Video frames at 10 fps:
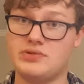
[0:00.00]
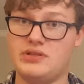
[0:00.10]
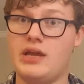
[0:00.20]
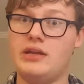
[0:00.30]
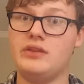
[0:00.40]
which
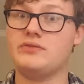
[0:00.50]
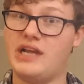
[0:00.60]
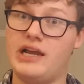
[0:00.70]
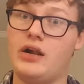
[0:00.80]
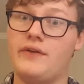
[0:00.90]
then either
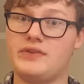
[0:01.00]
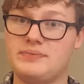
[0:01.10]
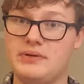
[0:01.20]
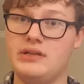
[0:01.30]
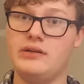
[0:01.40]
died off or
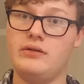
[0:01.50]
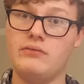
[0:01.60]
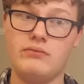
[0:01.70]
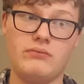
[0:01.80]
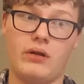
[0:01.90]
split into
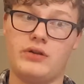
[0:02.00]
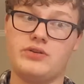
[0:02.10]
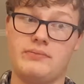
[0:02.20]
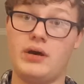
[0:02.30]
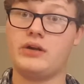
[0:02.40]

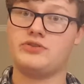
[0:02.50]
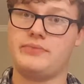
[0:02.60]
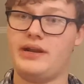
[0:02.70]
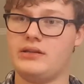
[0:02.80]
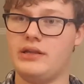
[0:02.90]
the Modern
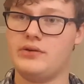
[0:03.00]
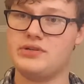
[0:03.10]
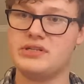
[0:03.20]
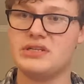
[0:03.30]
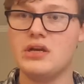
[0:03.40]
Germanic
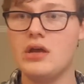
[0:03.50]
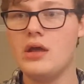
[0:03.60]
languages.